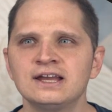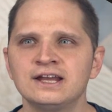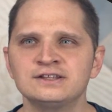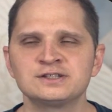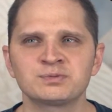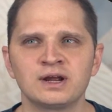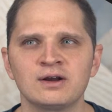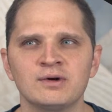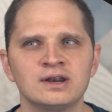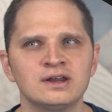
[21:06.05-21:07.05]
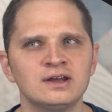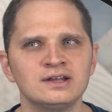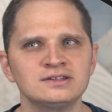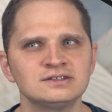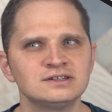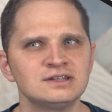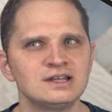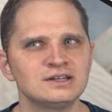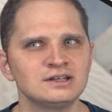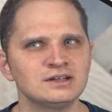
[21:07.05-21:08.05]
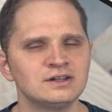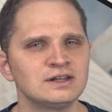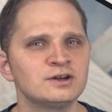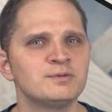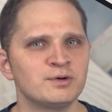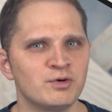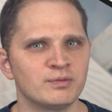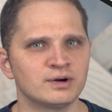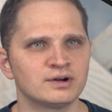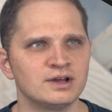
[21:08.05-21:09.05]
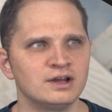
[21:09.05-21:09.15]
in spring when it's just a little bit warmer.